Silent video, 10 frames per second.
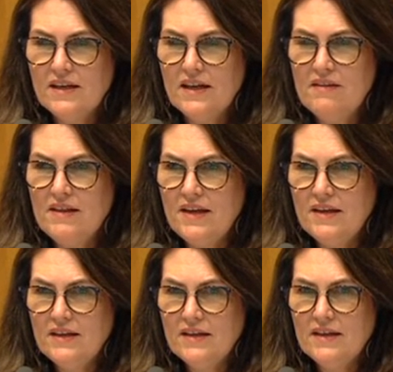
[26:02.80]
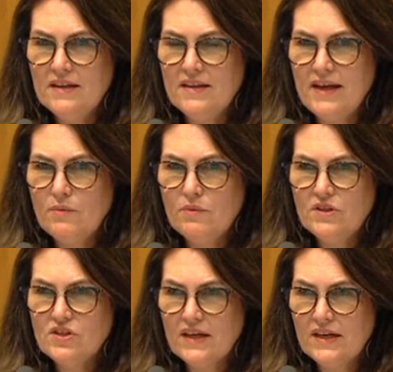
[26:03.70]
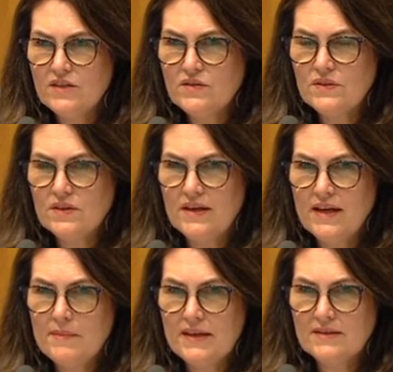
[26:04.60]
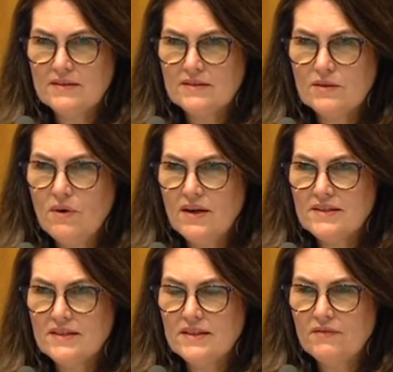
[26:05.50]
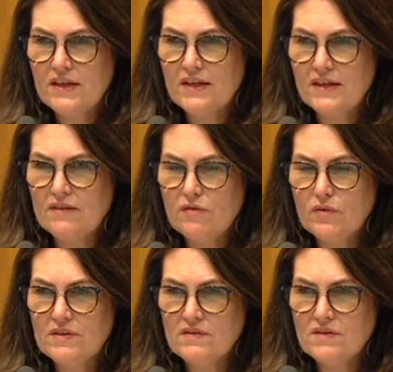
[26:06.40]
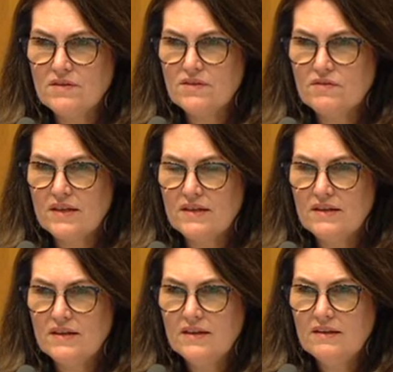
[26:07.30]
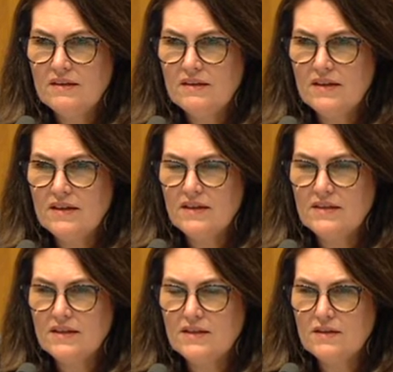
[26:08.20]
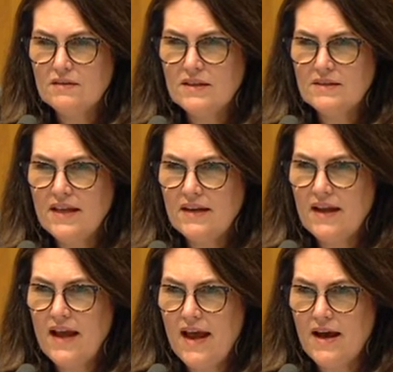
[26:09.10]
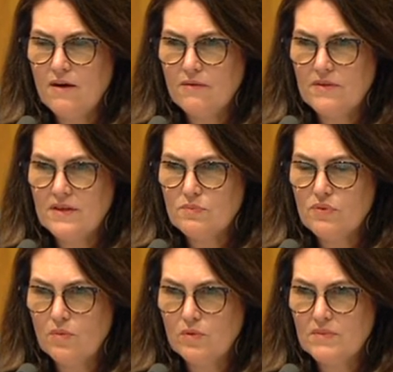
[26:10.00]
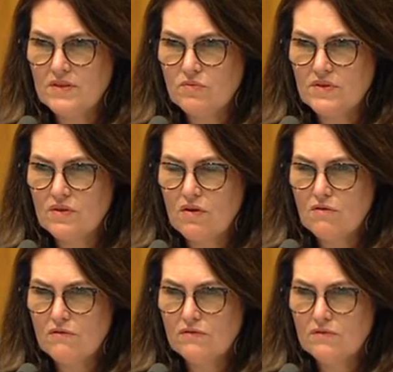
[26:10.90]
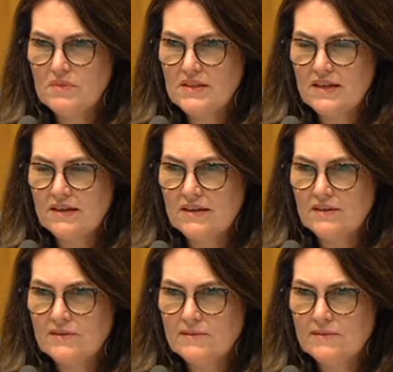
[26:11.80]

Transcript: then that would change the dynamics quite significantly for this industry. Is that how this problem is resolved, Ms. Carnell?